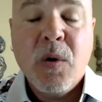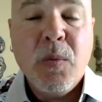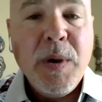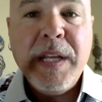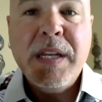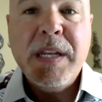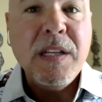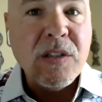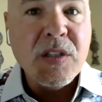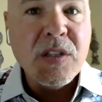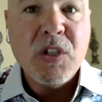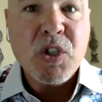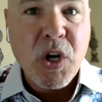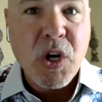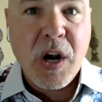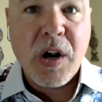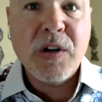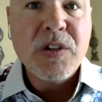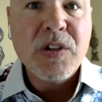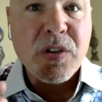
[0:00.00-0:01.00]
We need to
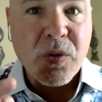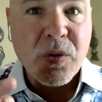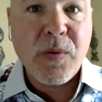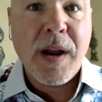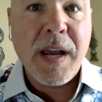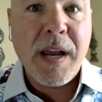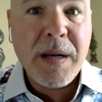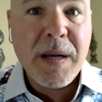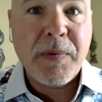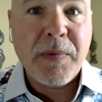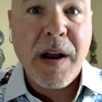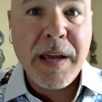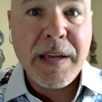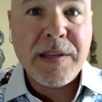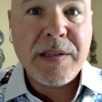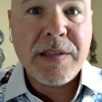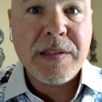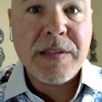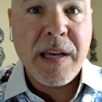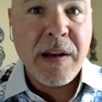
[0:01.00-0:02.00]
charge the right
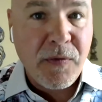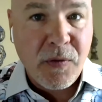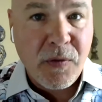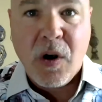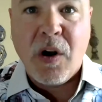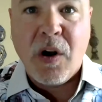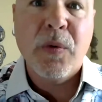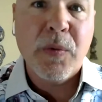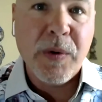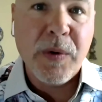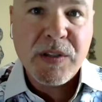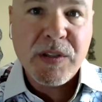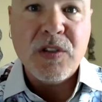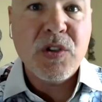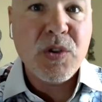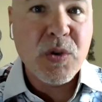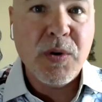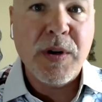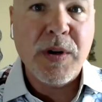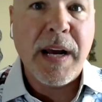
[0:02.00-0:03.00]
price. And for all the
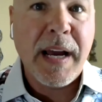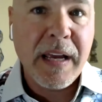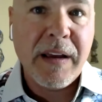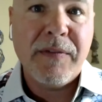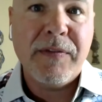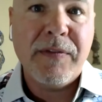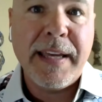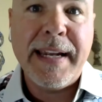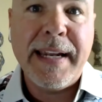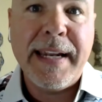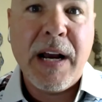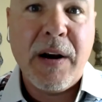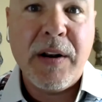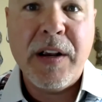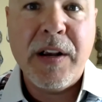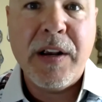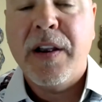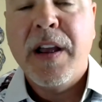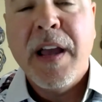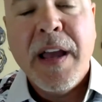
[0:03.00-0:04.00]
reasons you and I have laid
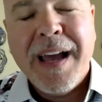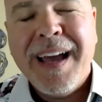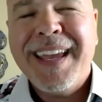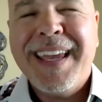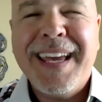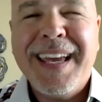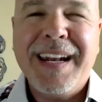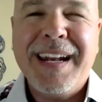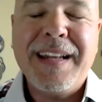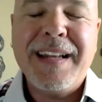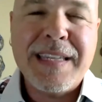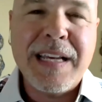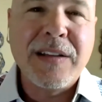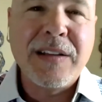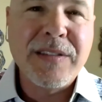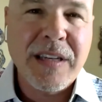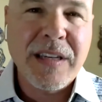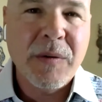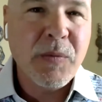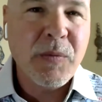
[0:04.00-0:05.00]
out here, I get it. It
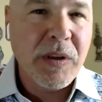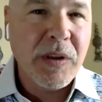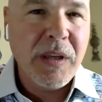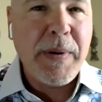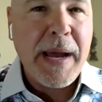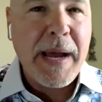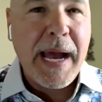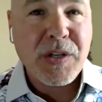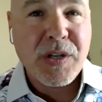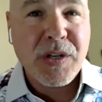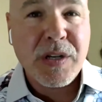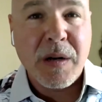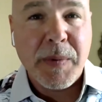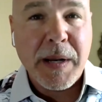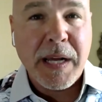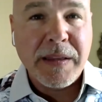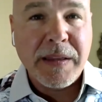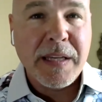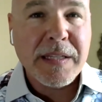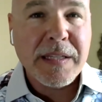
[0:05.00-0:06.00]
sounds like I'm really passionate
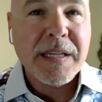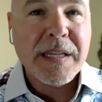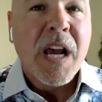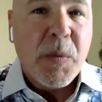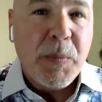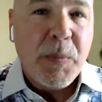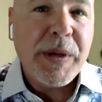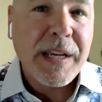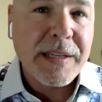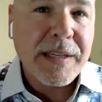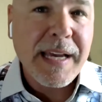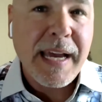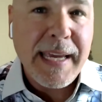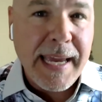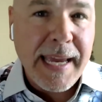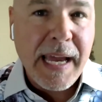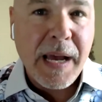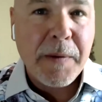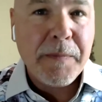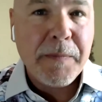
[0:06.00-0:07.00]
about this because I
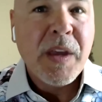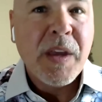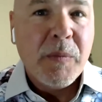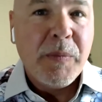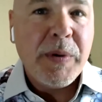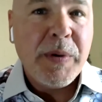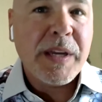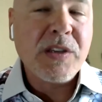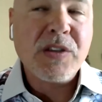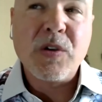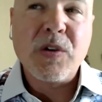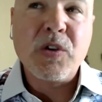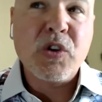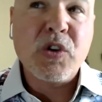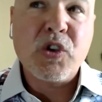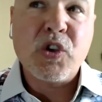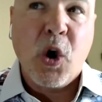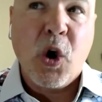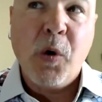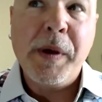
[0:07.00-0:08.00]
am, because there's
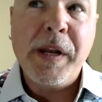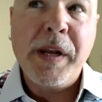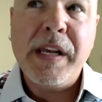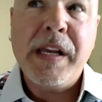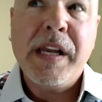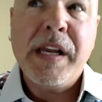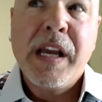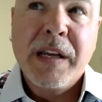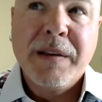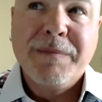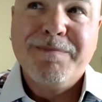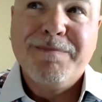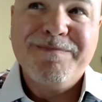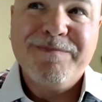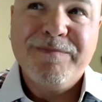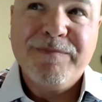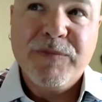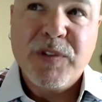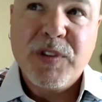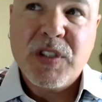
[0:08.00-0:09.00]
so many
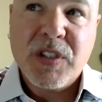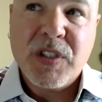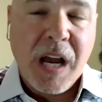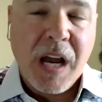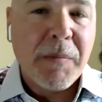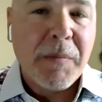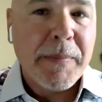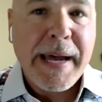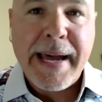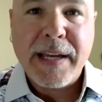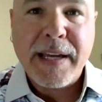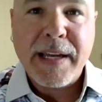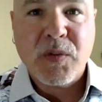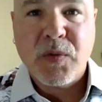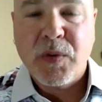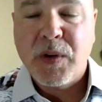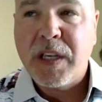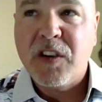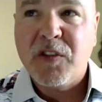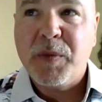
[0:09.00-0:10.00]
scumbags,
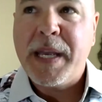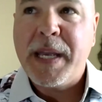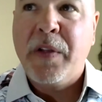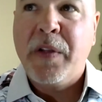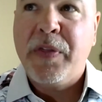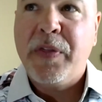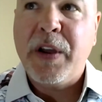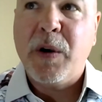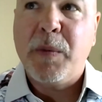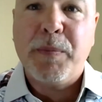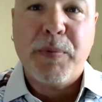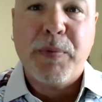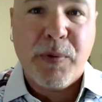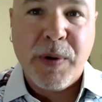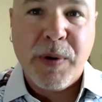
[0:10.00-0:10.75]
forgive me, out there